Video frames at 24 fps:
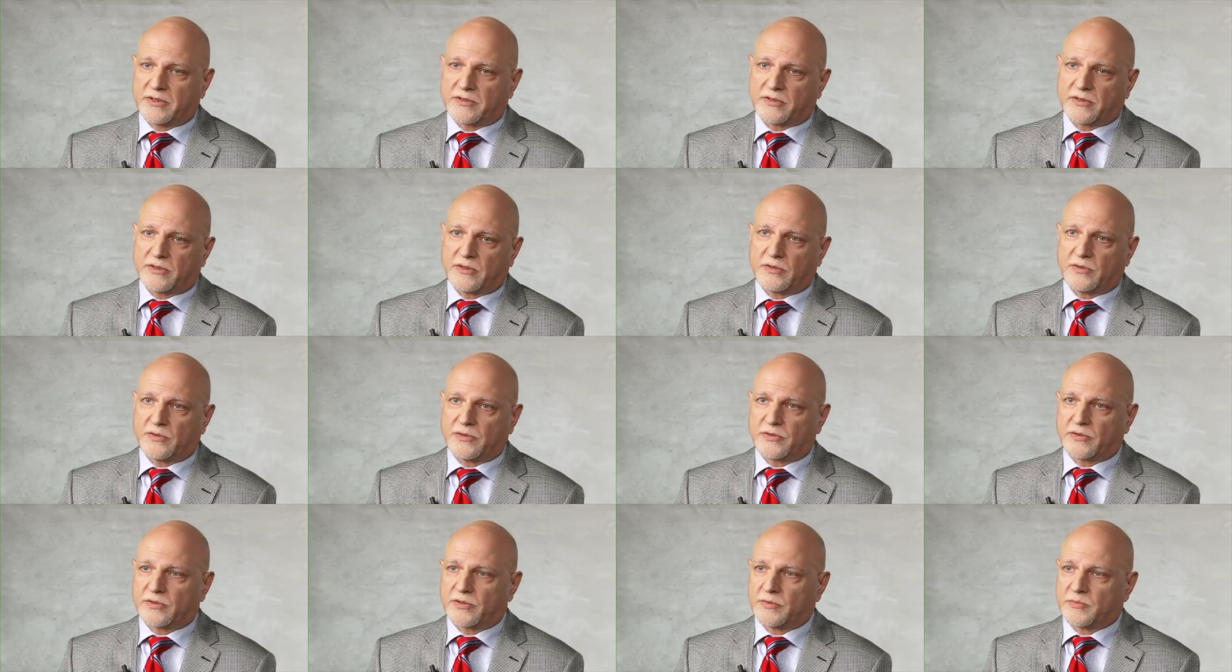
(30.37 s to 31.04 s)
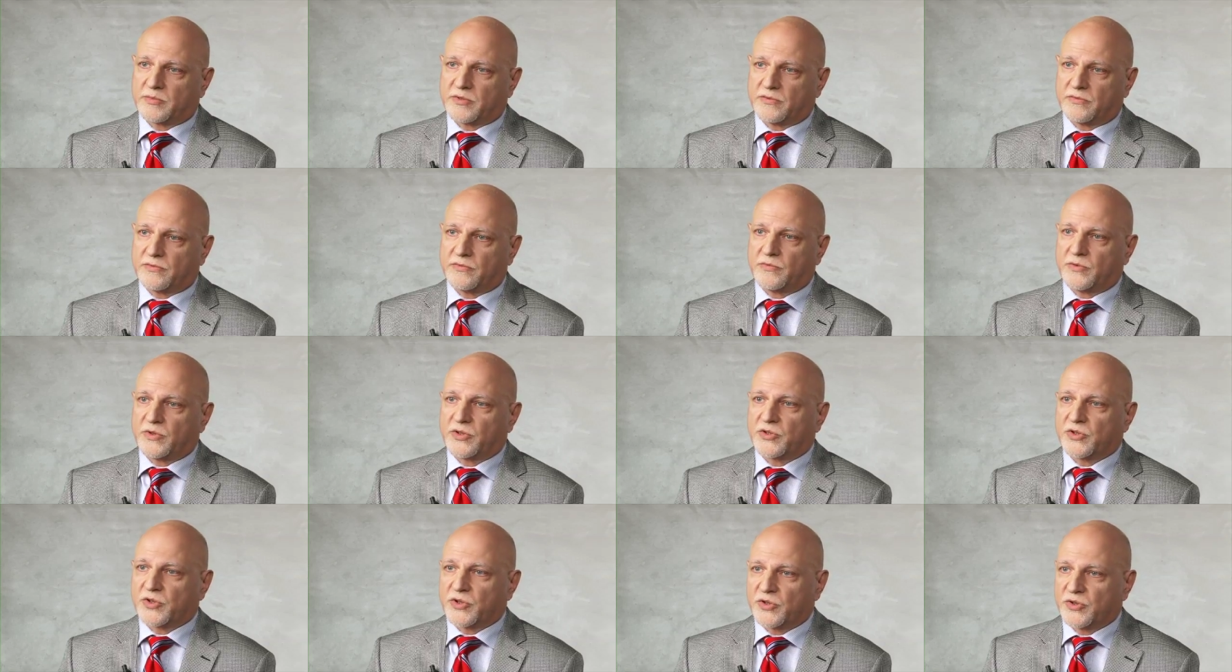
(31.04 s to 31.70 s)
And so in terms of
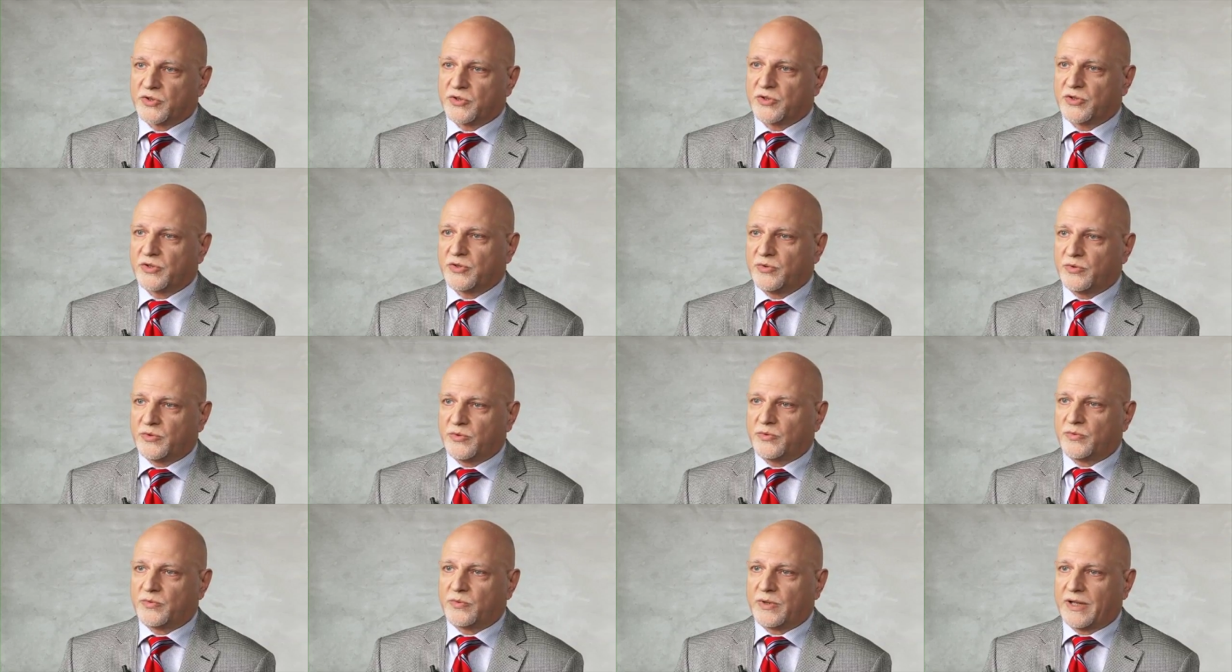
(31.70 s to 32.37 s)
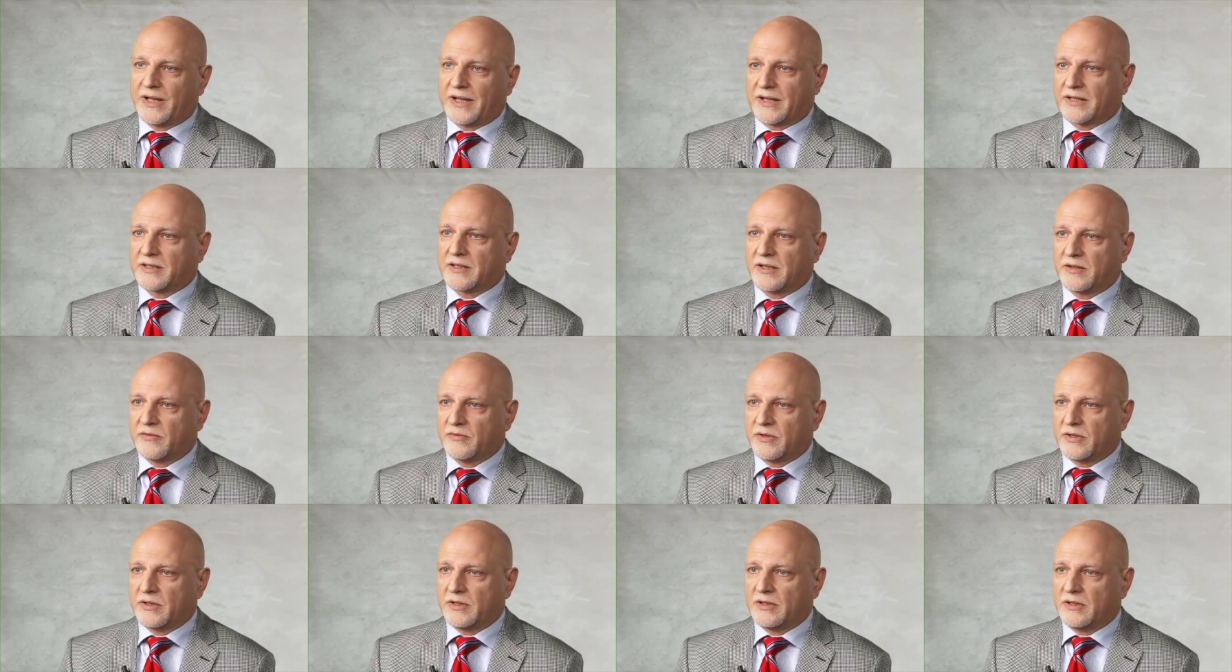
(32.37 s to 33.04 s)
return to
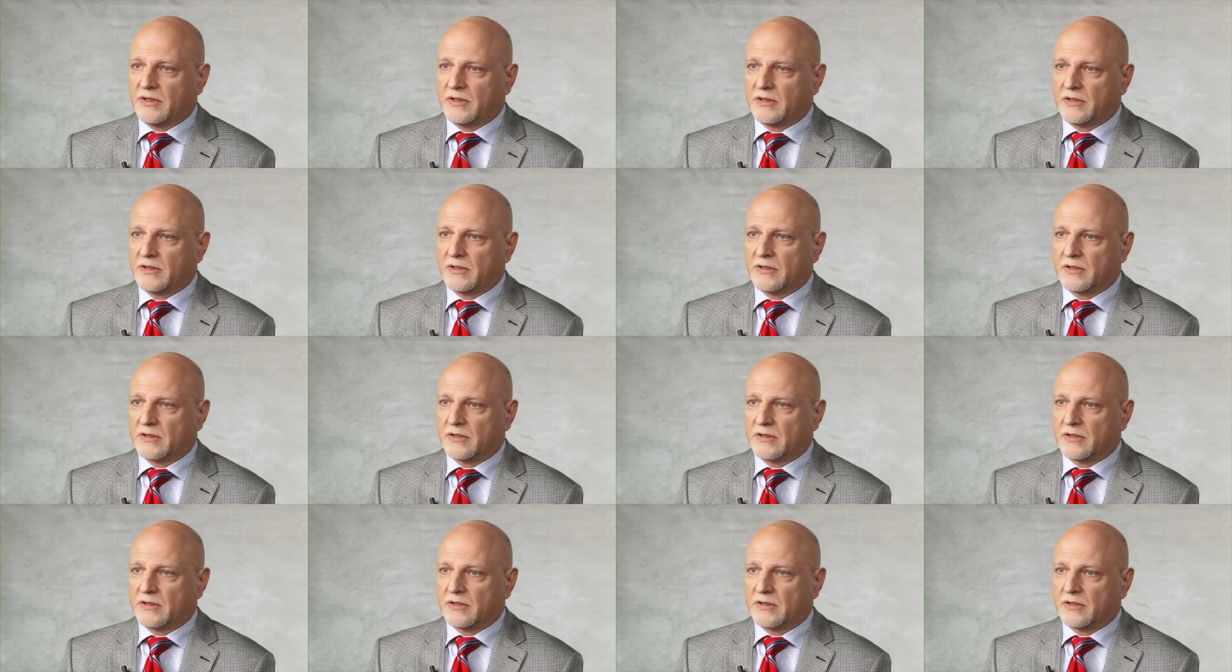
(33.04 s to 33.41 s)
activity,